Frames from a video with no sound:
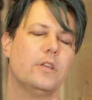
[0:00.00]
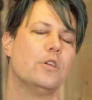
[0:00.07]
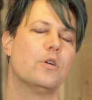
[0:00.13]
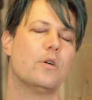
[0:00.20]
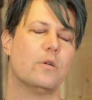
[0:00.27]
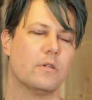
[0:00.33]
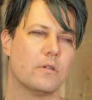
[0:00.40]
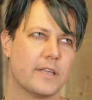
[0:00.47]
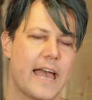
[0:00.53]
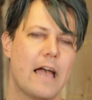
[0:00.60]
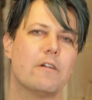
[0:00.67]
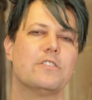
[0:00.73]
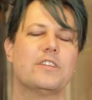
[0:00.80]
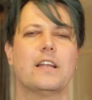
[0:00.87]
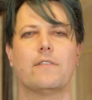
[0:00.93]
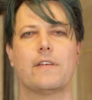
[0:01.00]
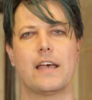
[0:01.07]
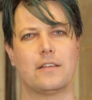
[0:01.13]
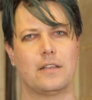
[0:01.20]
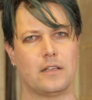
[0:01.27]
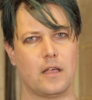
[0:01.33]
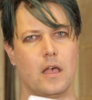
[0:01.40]
you're guaranteed of
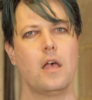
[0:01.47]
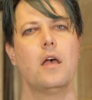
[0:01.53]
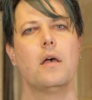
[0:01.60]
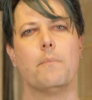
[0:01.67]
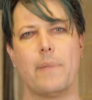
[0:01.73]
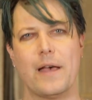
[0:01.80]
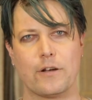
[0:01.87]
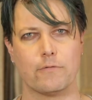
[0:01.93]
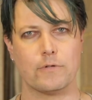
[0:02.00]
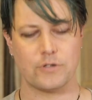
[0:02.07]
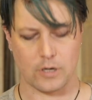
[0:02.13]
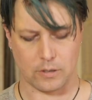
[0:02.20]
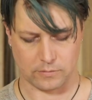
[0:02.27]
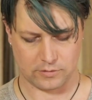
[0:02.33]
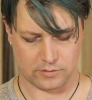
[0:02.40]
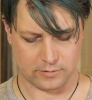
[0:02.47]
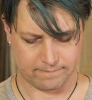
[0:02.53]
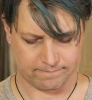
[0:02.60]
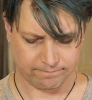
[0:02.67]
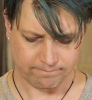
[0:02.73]
getting better results.